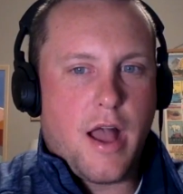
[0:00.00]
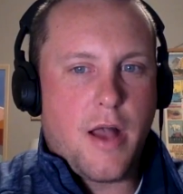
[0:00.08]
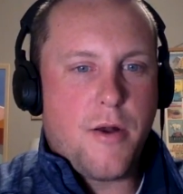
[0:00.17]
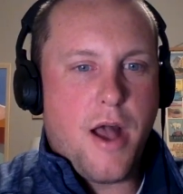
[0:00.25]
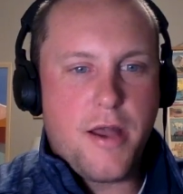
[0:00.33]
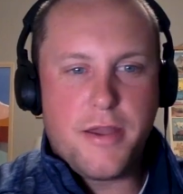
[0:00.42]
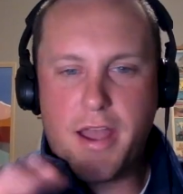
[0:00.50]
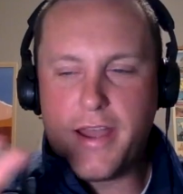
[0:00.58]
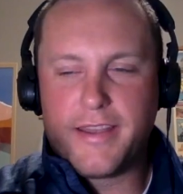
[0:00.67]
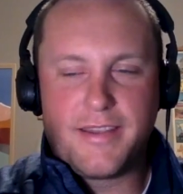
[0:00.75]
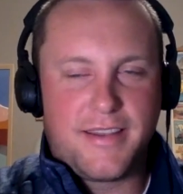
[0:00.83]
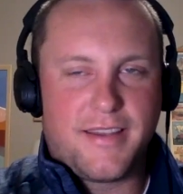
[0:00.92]
I,
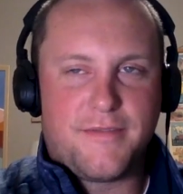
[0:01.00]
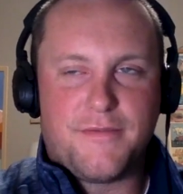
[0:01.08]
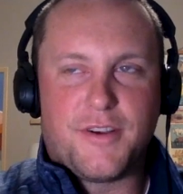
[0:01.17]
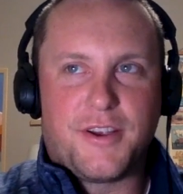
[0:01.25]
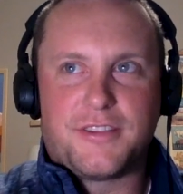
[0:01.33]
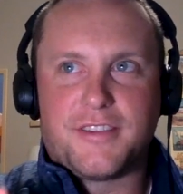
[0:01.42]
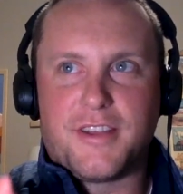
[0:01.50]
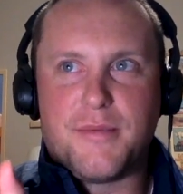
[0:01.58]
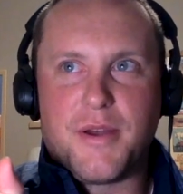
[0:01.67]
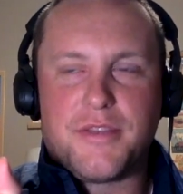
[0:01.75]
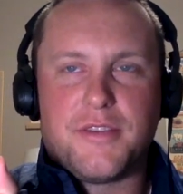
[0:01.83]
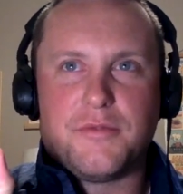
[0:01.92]
I am very excited
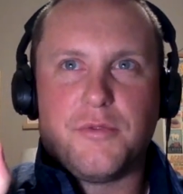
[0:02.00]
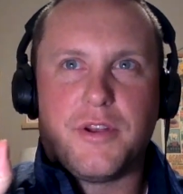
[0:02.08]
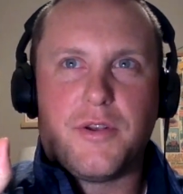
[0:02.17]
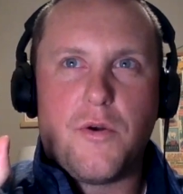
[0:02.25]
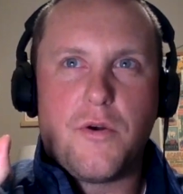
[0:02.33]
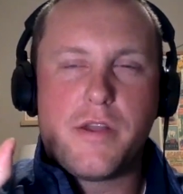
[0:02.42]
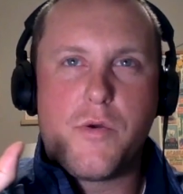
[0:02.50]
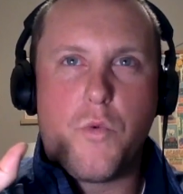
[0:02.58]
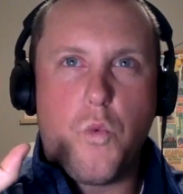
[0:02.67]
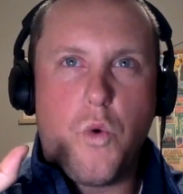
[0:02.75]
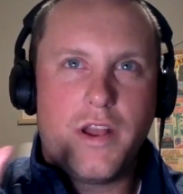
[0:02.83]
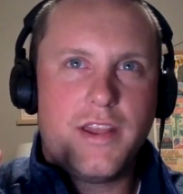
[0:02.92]
about this one. Uh,
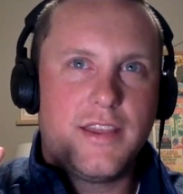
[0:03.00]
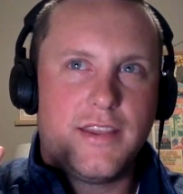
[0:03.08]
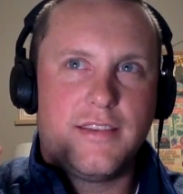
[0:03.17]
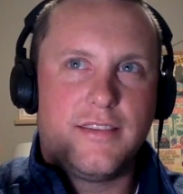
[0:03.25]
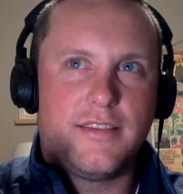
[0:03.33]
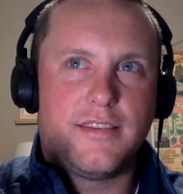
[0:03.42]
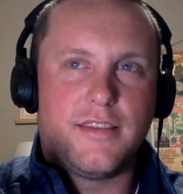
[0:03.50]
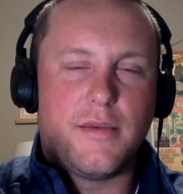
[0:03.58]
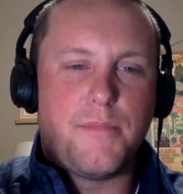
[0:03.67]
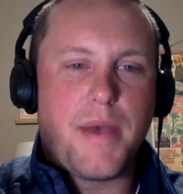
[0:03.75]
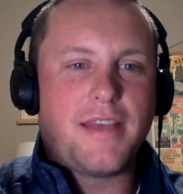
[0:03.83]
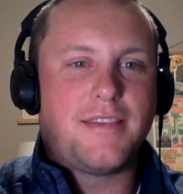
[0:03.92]
what is the
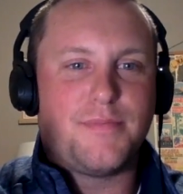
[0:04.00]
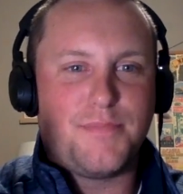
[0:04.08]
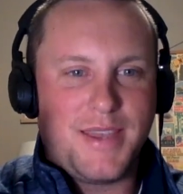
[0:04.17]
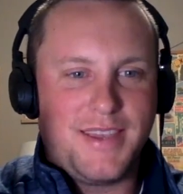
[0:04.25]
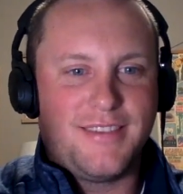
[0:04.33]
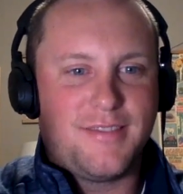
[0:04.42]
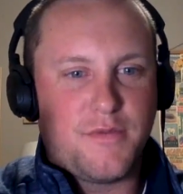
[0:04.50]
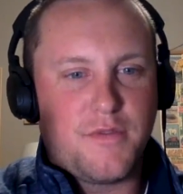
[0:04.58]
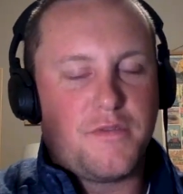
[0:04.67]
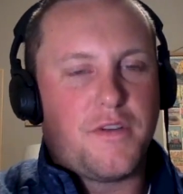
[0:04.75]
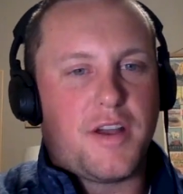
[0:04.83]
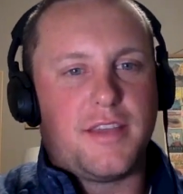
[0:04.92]
best piece of
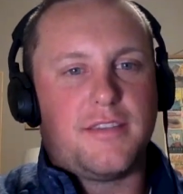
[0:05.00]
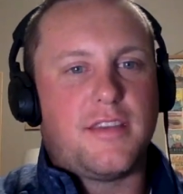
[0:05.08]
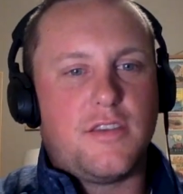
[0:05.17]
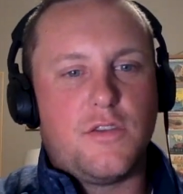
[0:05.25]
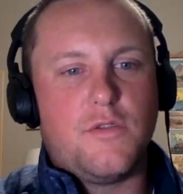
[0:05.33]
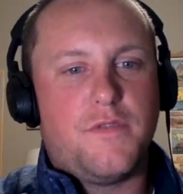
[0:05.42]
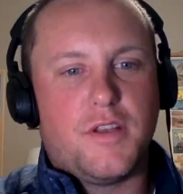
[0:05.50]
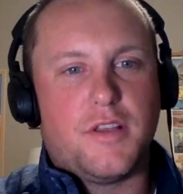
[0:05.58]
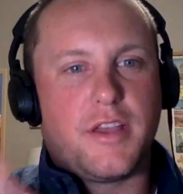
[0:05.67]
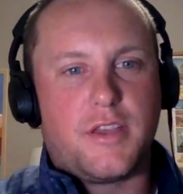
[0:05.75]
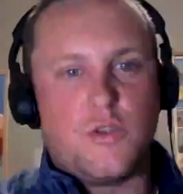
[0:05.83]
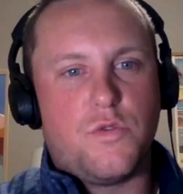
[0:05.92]
advice that you feel
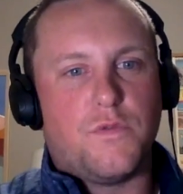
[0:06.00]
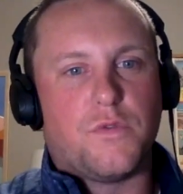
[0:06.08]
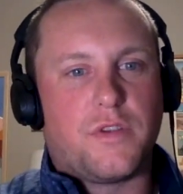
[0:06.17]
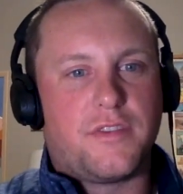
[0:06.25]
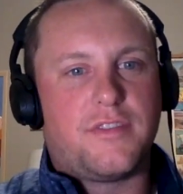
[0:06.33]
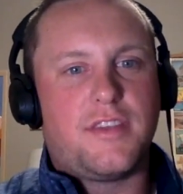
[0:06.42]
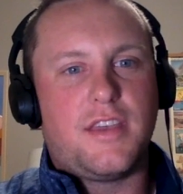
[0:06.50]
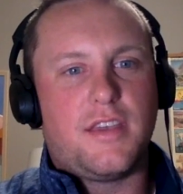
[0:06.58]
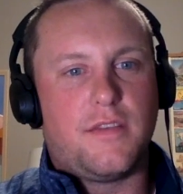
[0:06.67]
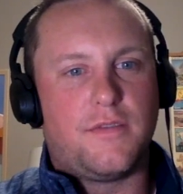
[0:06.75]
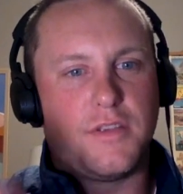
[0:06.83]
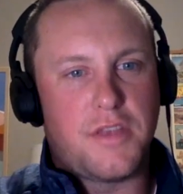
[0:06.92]
like you've
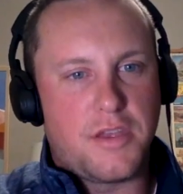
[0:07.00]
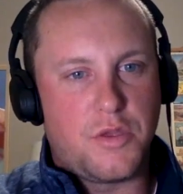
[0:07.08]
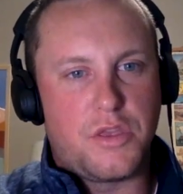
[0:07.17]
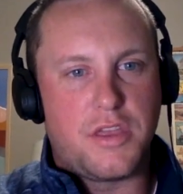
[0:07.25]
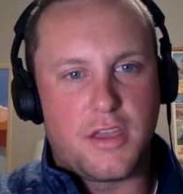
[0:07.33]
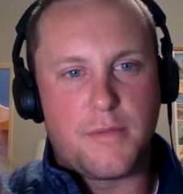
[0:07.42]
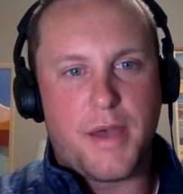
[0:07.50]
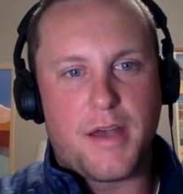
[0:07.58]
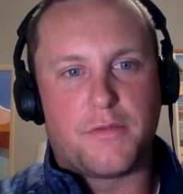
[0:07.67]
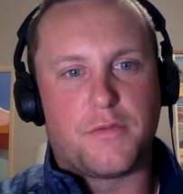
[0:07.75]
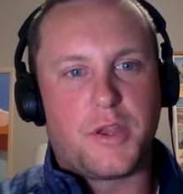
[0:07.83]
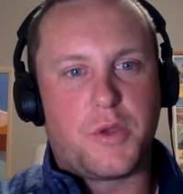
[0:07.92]
received that you think
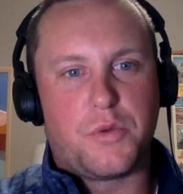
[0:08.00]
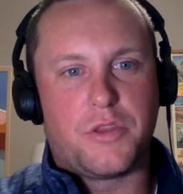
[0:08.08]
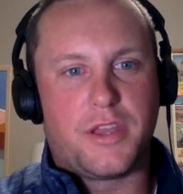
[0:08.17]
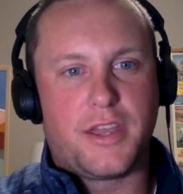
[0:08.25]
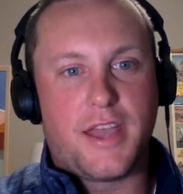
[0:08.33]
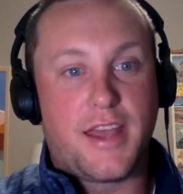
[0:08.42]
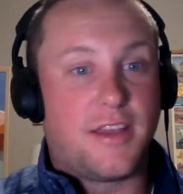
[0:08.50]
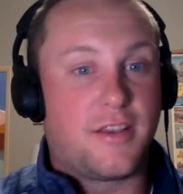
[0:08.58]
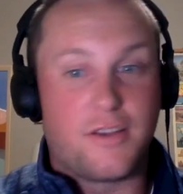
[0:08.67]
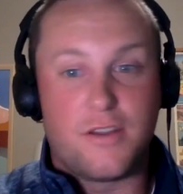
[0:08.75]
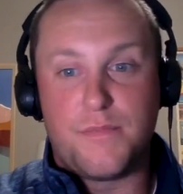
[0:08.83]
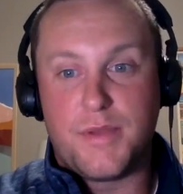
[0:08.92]
about frequently? And
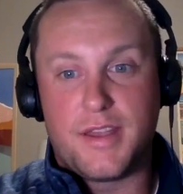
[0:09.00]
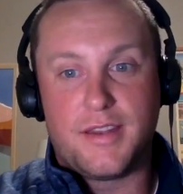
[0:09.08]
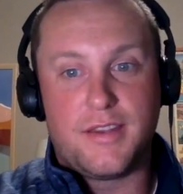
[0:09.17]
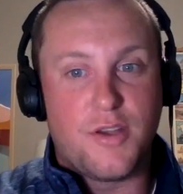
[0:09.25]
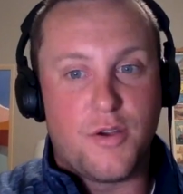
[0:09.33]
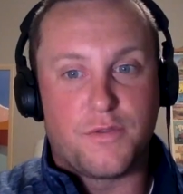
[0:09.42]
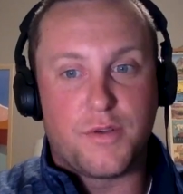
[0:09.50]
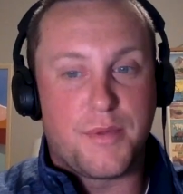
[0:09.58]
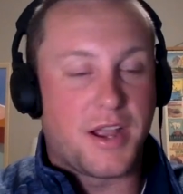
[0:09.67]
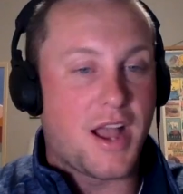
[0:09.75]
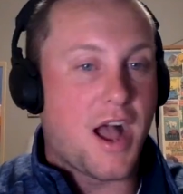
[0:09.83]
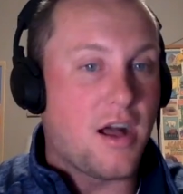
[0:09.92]
it could have been, you know,
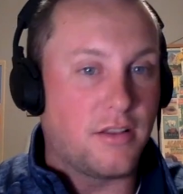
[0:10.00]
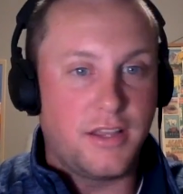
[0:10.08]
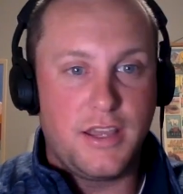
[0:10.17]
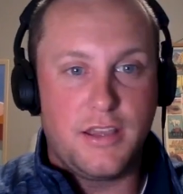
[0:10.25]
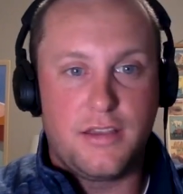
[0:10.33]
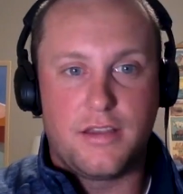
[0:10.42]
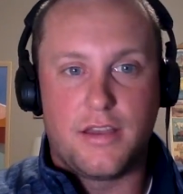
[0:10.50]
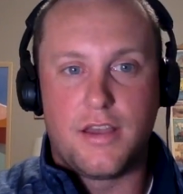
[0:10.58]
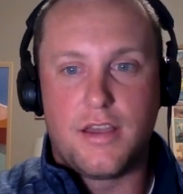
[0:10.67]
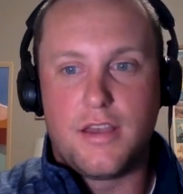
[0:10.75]
from a colleague,